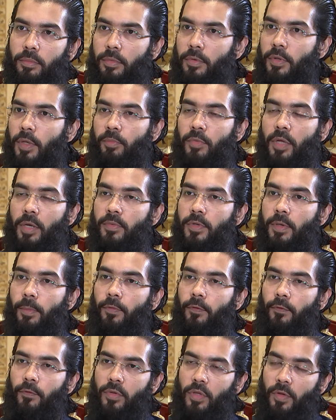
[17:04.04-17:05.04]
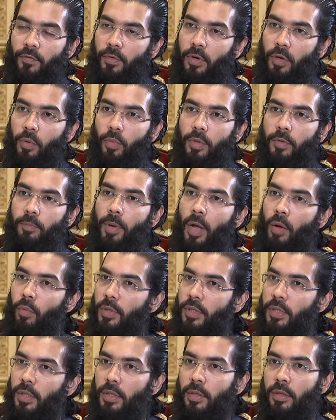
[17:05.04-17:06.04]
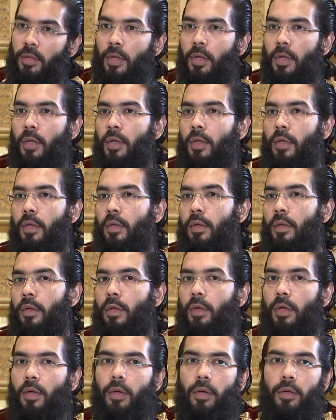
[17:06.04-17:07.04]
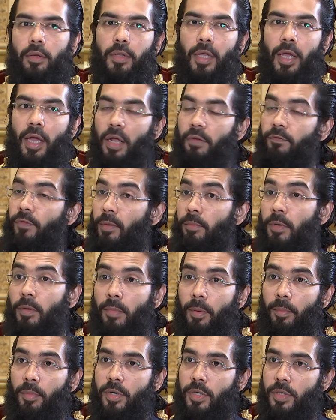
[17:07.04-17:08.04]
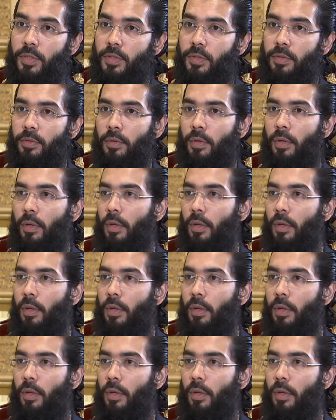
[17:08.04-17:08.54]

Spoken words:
sometimes suffering with poverty, they had family members,